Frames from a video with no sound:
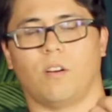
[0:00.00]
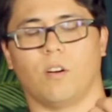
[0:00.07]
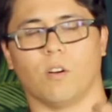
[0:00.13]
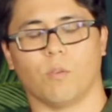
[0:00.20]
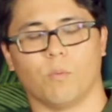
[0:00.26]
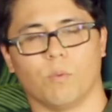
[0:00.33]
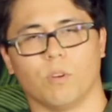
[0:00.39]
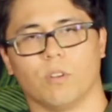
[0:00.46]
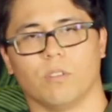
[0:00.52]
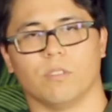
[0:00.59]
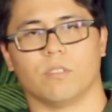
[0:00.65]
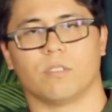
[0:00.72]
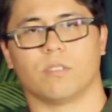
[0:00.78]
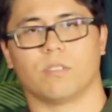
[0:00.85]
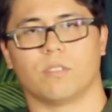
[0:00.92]
our
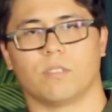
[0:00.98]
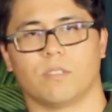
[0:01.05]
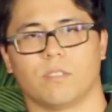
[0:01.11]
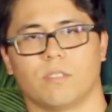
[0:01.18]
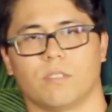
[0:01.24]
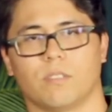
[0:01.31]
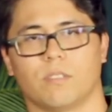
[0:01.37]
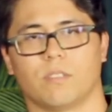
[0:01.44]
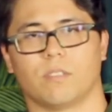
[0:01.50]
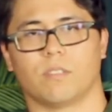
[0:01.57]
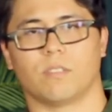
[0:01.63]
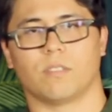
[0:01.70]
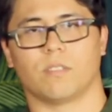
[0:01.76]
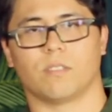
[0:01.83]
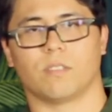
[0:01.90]
world,
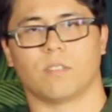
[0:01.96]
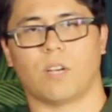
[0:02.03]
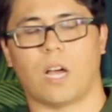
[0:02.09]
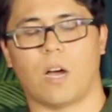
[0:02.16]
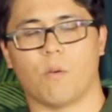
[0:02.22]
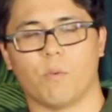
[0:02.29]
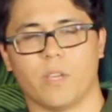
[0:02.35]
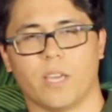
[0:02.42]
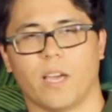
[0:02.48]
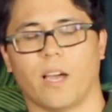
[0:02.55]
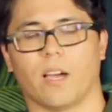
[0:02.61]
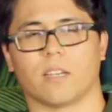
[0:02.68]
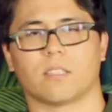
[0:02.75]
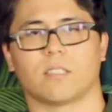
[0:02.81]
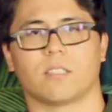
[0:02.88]
how we
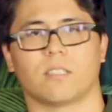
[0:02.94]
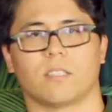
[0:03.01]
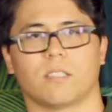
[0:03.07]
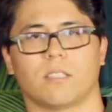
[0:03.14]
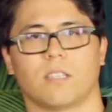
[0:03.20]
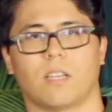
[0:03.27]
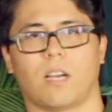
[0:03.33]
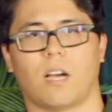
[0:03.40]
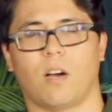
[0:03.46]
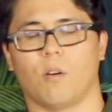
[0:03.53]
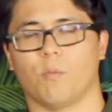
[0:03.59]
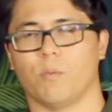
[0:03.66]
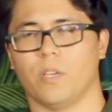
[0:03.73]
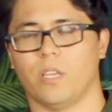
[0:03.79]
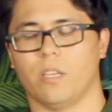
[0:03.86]
act,
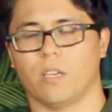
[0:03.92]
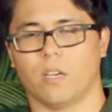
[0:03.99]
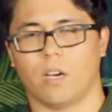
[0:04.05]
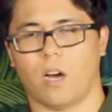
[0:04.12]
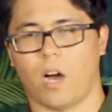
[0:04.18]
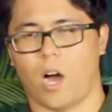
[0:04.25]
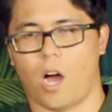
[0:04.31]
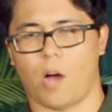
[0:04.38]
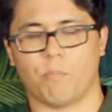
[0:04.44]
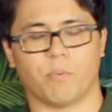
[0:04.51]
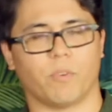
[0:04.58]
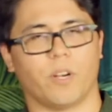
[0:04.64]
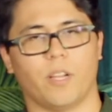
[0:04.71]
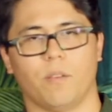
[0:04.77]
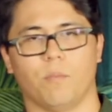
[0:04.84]
how we
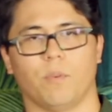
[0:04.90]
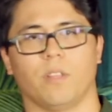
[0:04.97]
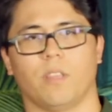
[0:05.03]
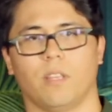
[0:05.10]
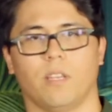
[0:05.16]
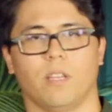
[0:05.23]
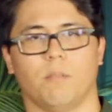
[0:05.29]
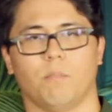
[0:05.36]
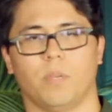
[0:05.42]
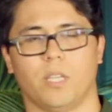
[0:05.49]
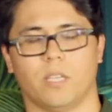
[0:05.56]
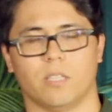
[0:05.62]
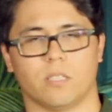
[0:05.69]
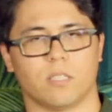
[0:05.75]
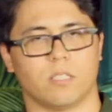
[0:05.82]
operate within it
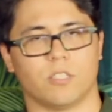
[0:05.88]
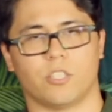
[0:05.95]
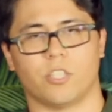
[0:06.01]
begins to